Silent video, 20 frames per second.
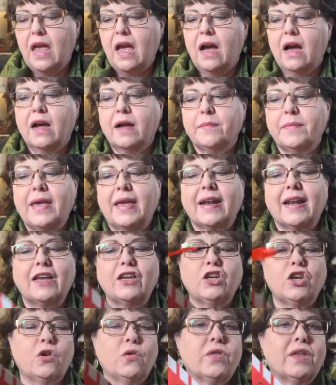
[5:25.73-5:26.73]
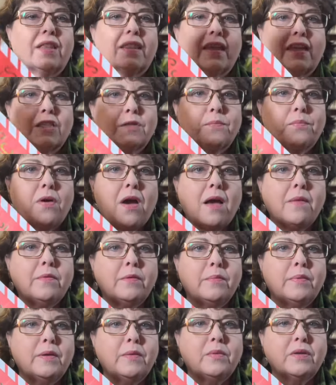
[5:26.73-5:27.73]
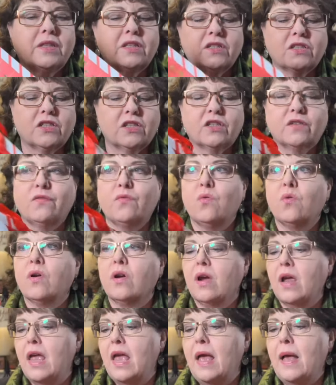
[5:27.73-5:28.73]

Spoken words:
and I know that that's probably what this is for,